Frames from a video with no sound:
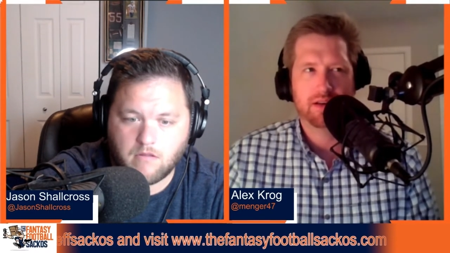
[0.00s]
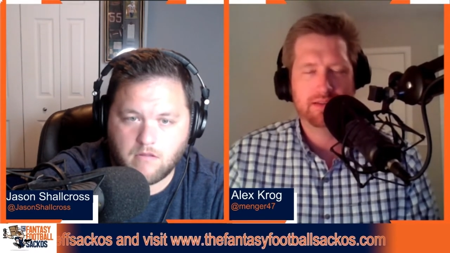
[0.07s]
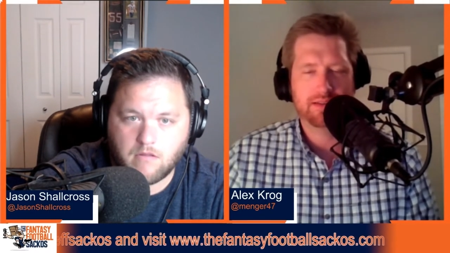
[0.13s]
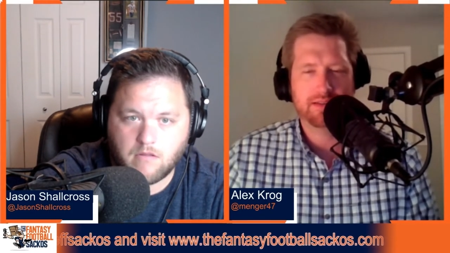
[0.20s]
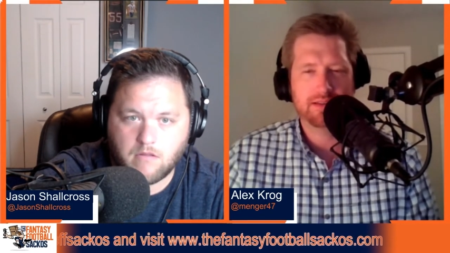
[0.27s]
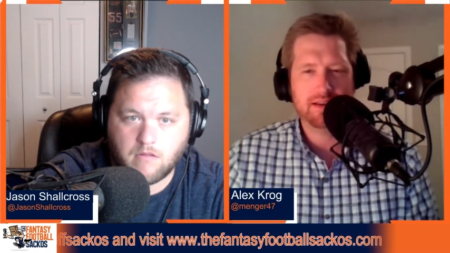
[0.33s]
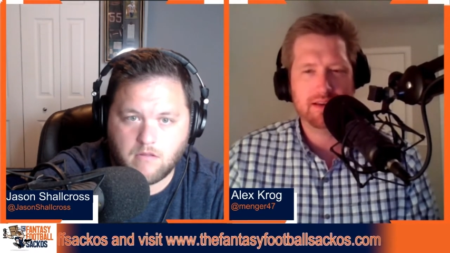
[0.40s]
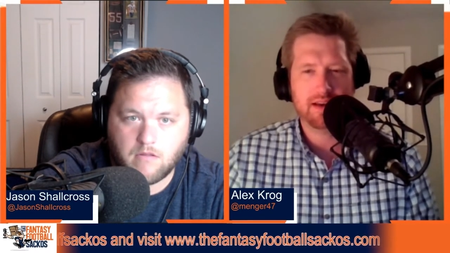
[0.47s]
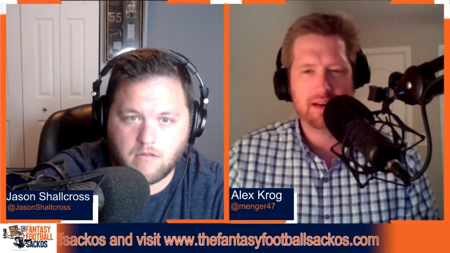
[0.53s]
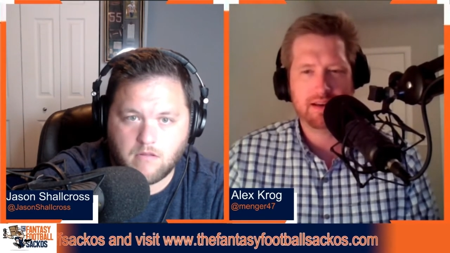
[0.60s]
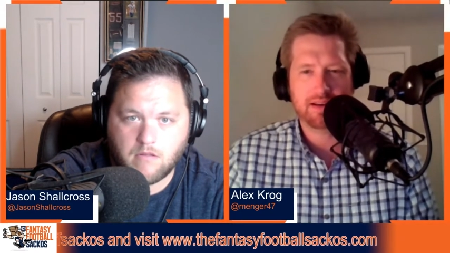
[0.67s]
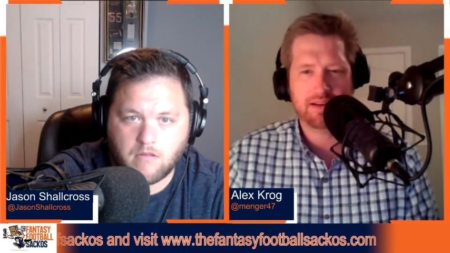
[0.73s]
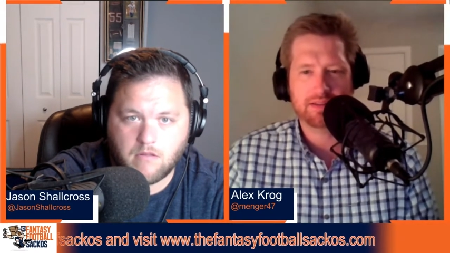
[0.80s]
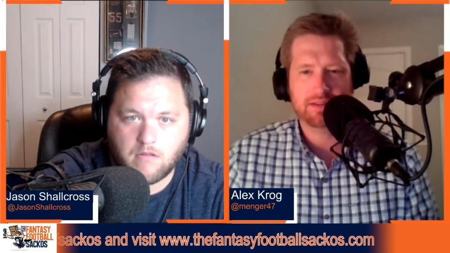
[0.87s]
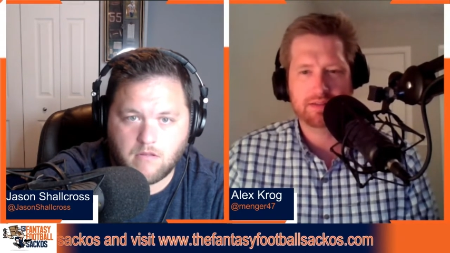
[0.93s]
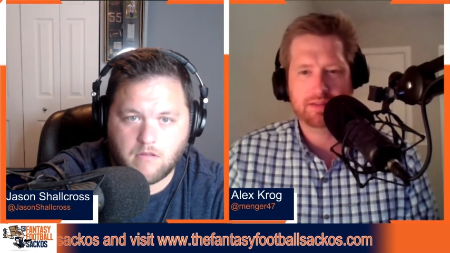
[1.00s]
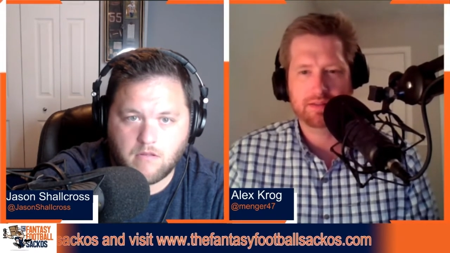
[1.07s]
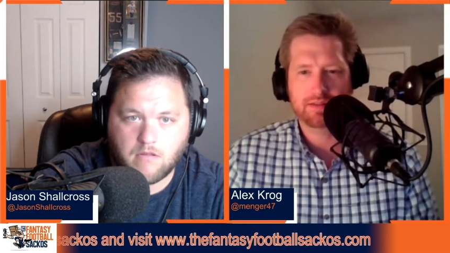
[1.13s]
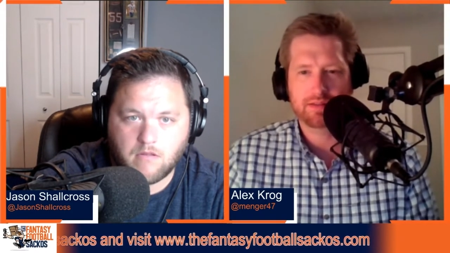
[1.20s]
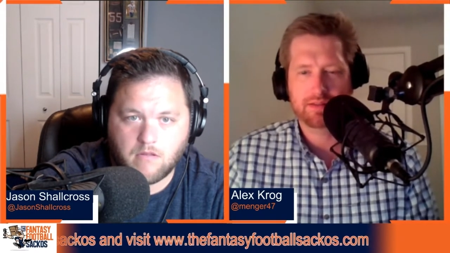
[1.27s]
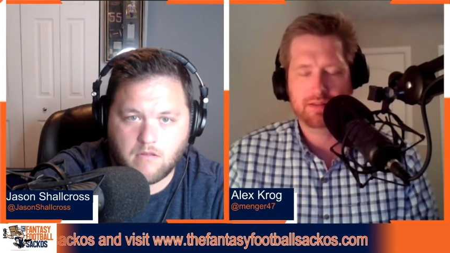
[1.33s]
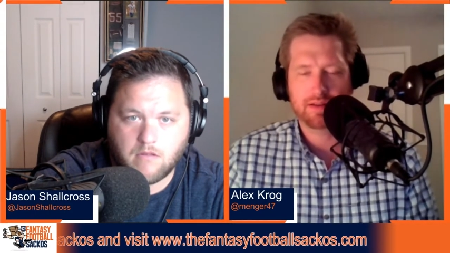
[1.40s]
Speaker 1: in T.
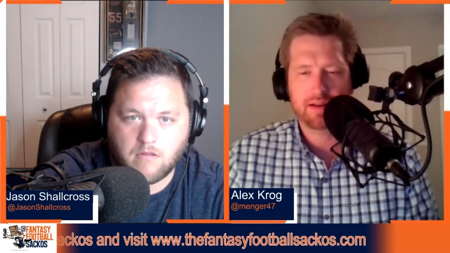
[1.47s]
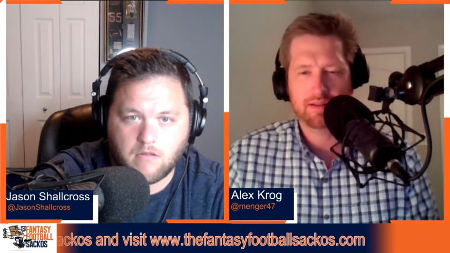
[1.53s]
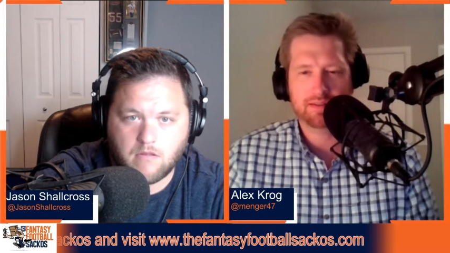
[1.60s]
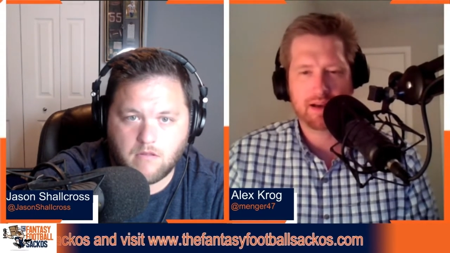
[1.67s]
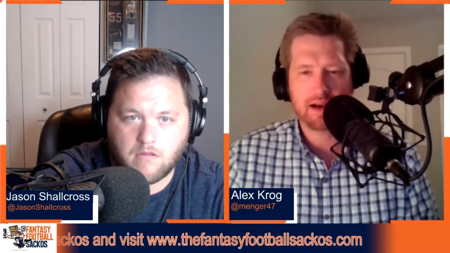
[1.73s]
Higgins and